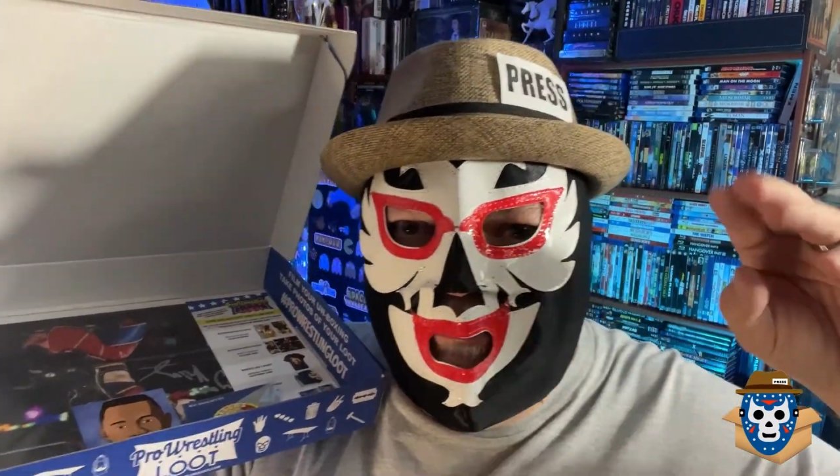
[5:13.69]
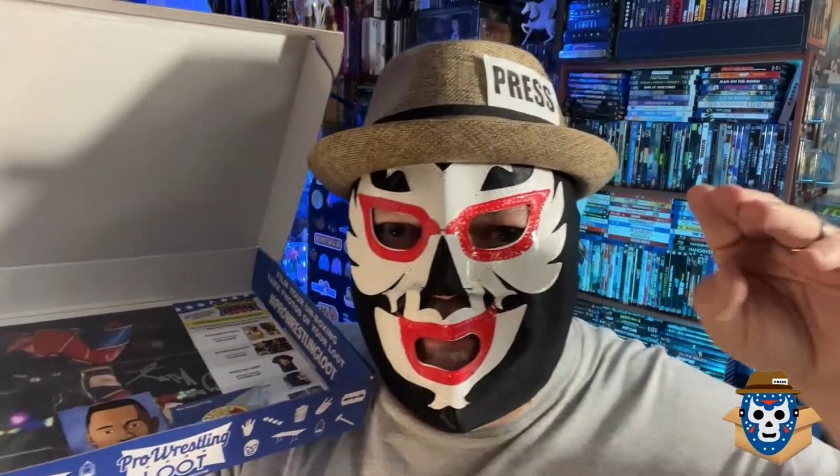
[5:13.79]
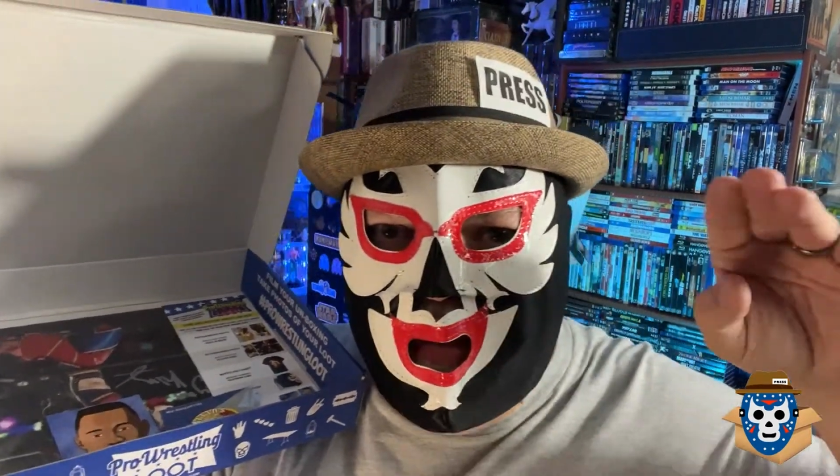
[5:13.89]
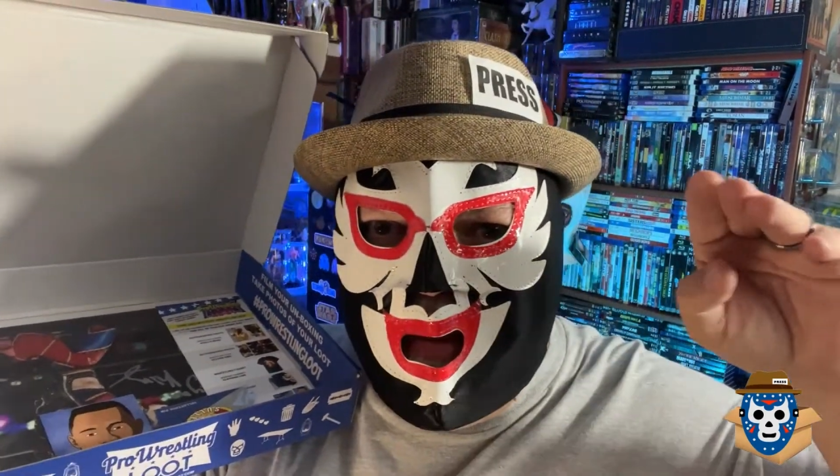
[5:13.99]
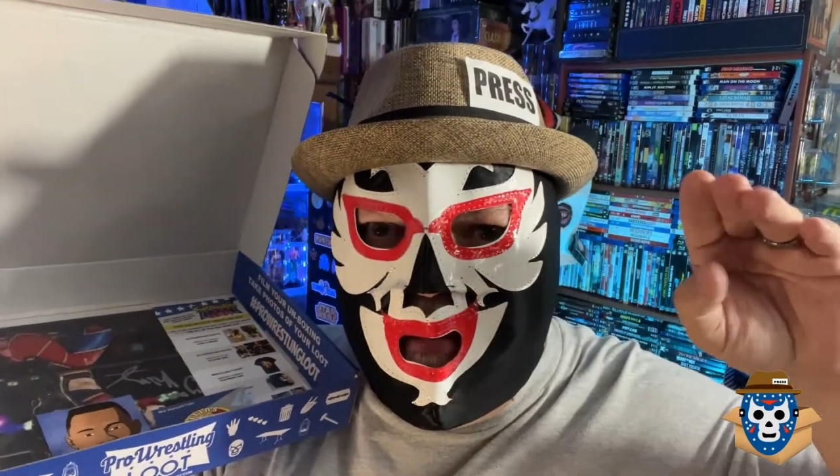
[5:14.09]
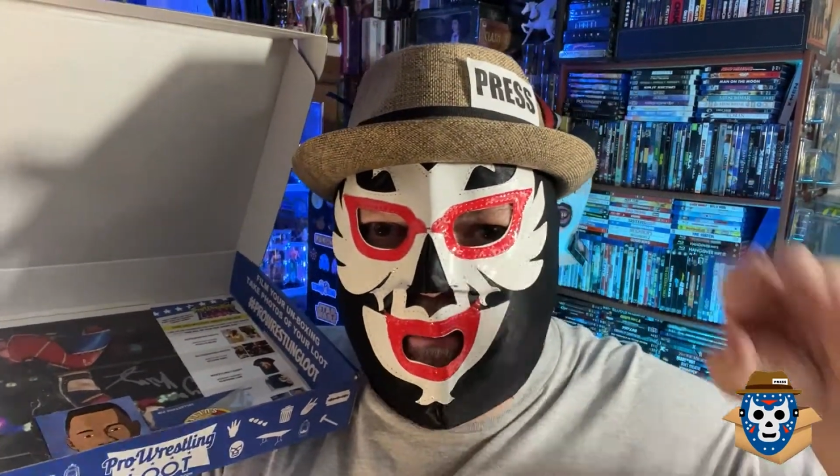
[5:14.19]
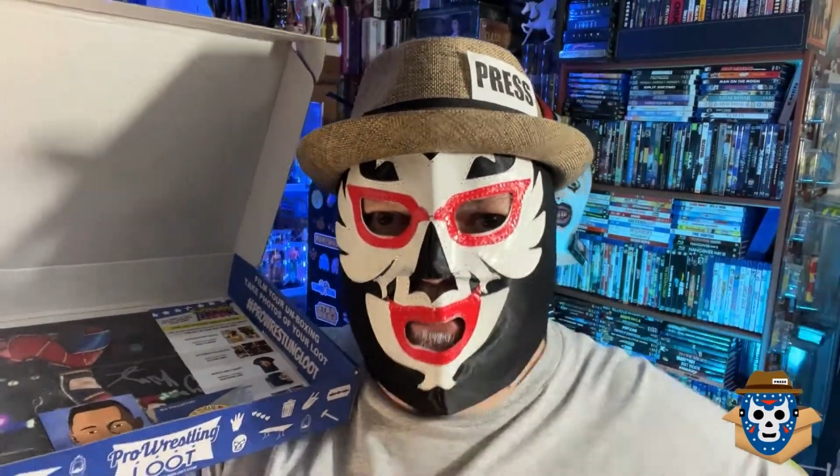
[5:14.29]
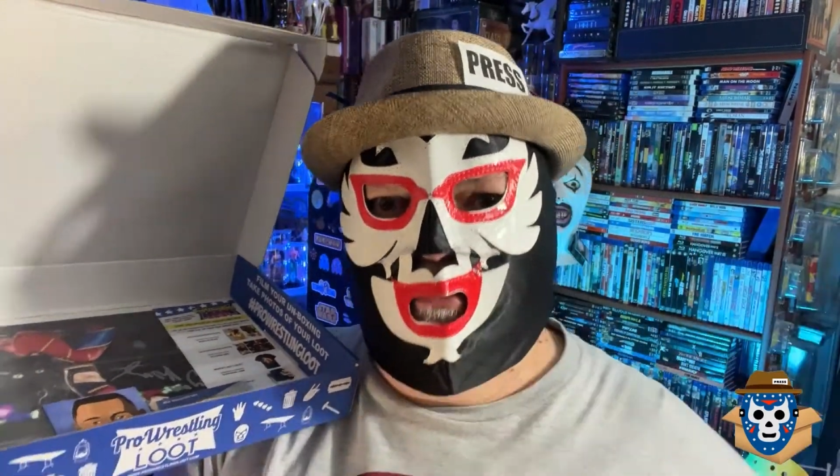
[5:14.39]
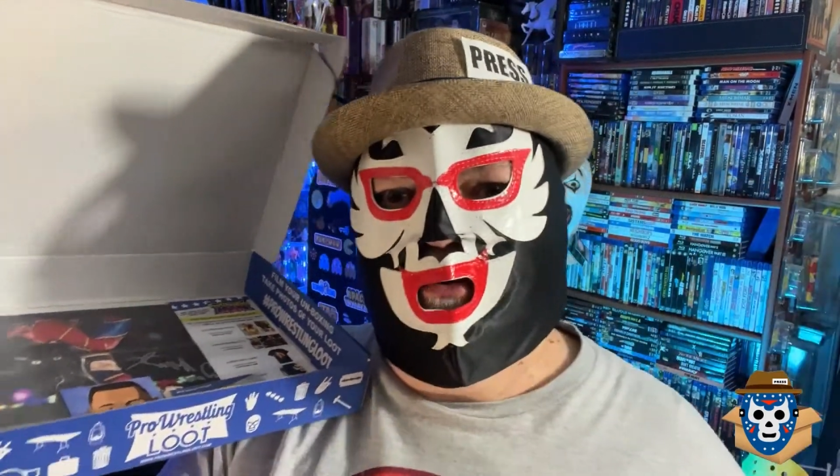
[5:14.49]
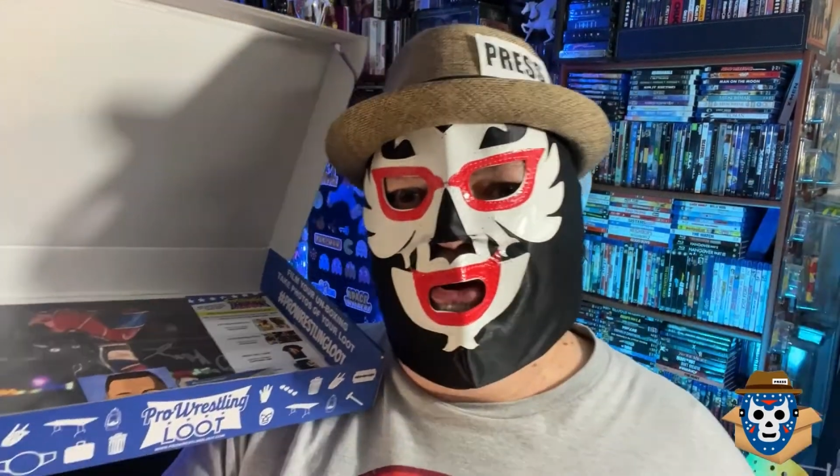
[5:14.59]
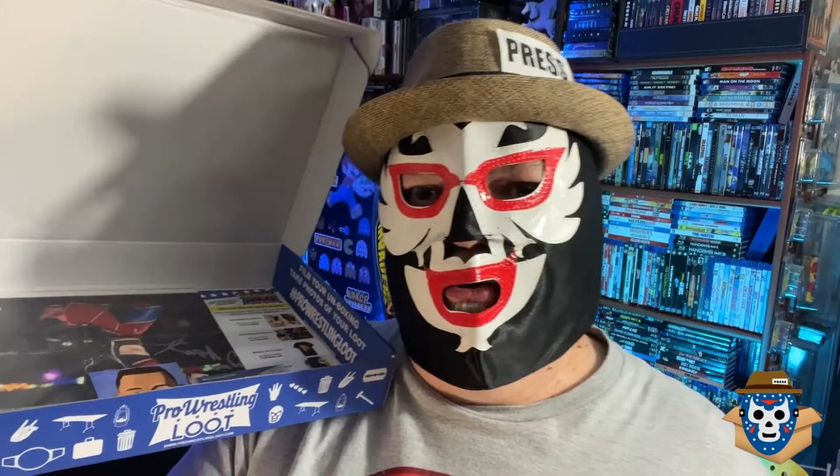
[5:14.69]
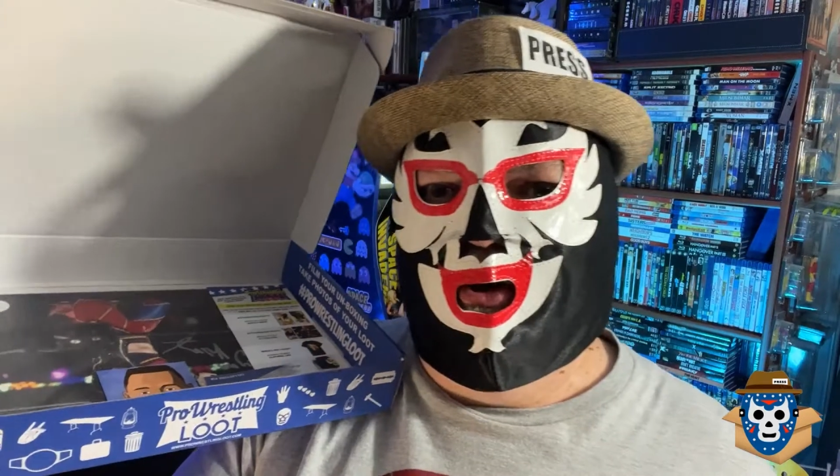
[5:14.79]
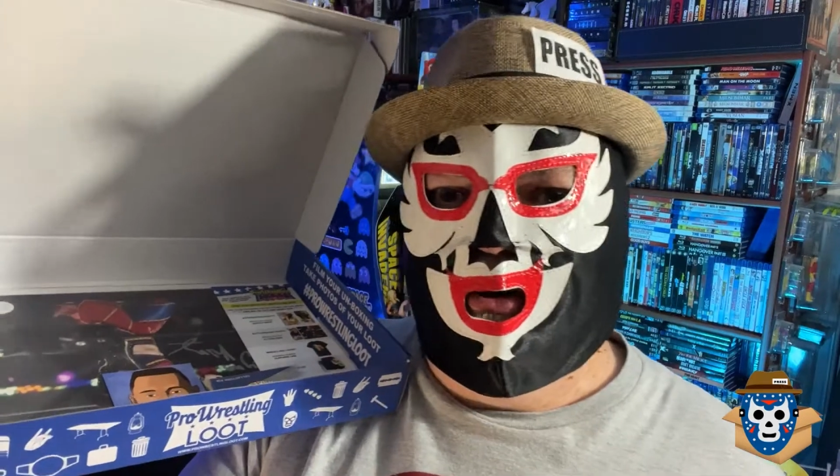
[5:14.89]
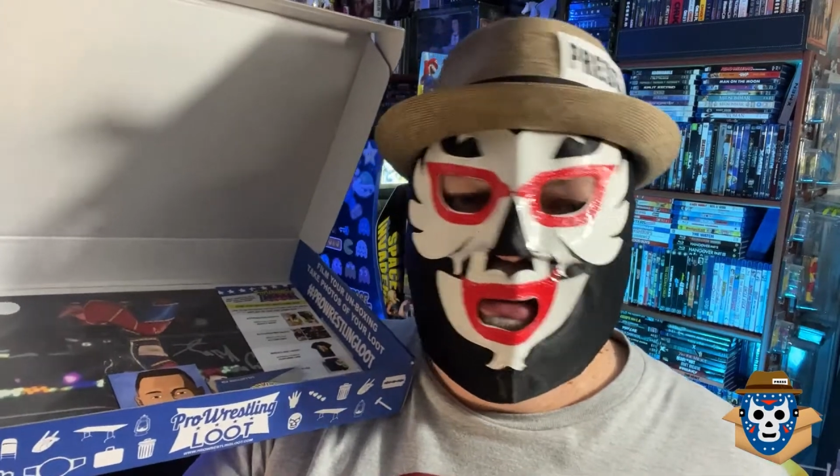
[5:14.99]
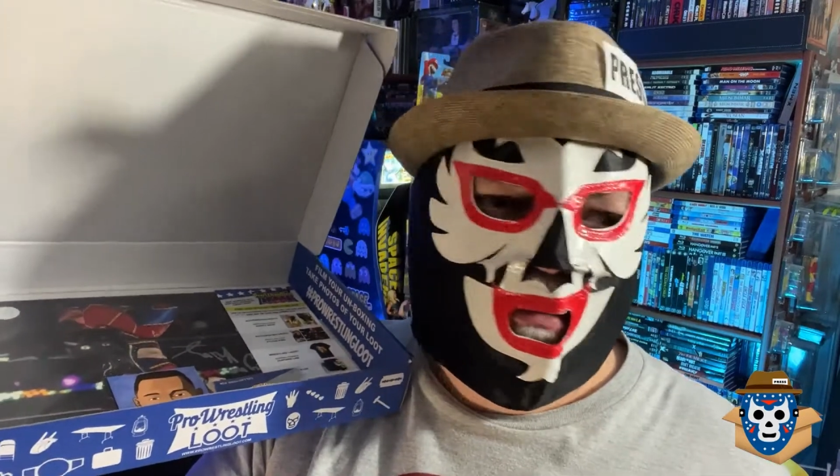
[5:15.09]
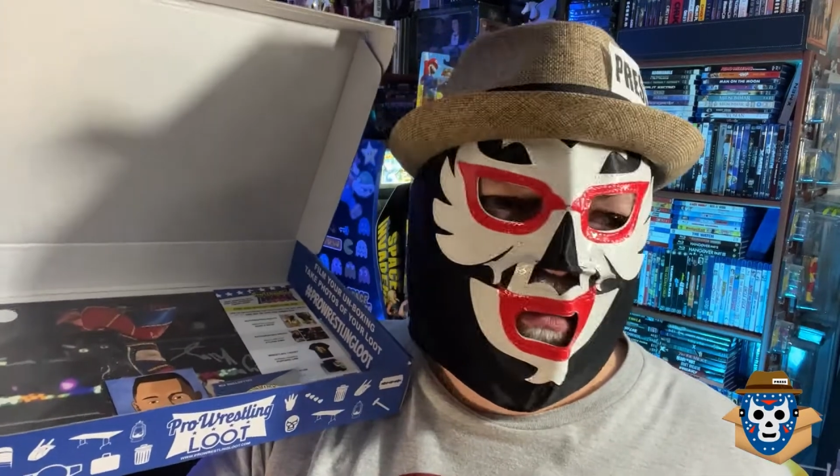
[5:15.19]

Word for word: Dig it? Or